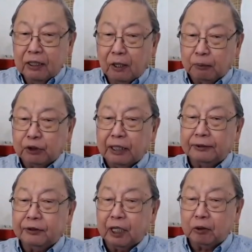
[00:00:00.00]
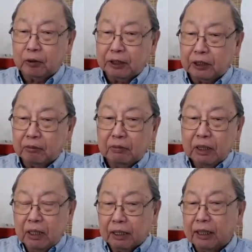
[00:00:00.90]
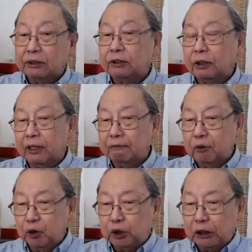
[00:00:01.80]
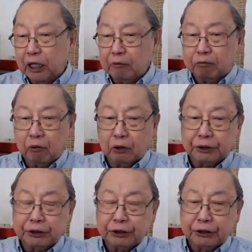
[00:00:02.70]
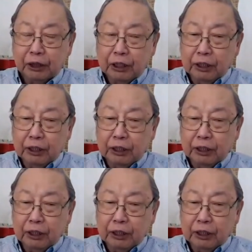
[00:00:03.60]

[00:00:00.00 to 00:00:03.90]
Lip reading: of state terrorism against the revolutionary forces